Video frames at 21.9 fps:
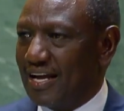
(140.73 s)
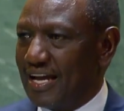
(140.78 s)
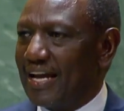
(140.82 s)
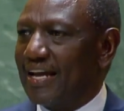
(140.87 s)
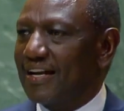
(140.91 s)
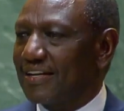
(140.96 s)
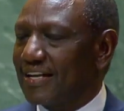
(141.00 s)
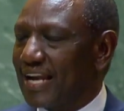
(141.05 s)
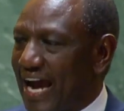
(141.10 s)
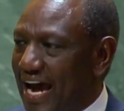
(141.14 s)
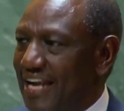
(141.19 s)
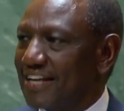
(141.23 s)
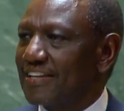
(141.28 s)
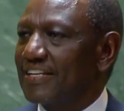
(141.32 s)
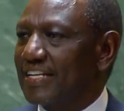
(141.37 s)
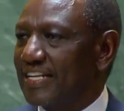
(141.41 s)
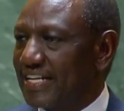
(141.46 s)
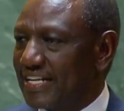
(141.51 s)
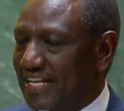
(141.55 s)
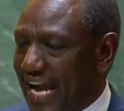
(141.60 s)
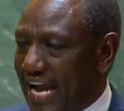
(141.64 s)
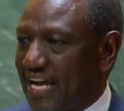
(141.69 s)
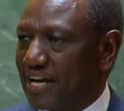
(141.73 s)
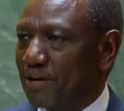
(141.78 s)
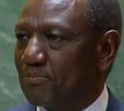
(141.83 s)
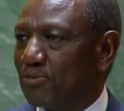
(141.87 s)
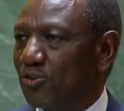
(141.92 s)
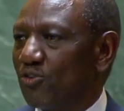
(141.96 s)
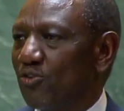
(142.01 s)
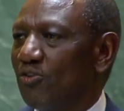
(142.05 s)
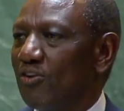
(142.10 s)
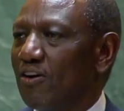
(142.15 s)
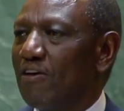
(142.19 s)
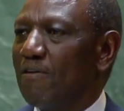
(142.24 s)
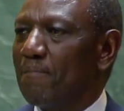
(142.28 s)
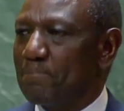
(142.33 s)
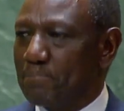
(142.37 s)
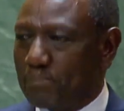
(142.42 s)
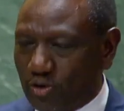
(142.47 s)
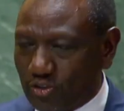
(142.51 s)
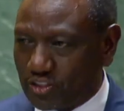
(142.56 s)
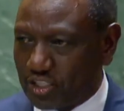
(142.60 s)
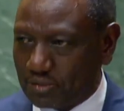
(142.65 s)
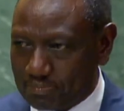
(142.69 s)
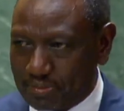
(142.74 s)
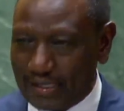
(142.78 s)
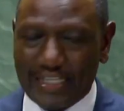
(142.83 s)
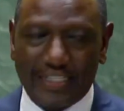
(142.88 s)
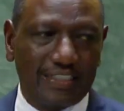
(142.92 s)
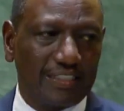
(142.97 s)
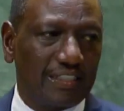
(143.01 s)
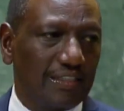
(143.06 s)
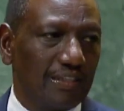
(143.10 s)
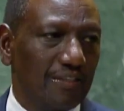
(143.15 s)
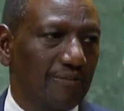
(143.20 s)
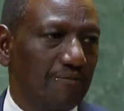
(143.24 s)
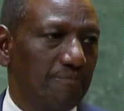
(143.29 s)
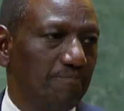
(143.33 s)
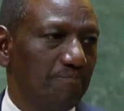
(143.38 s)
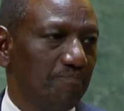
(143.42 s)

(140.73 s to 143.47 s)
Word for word: and undeniable possibility.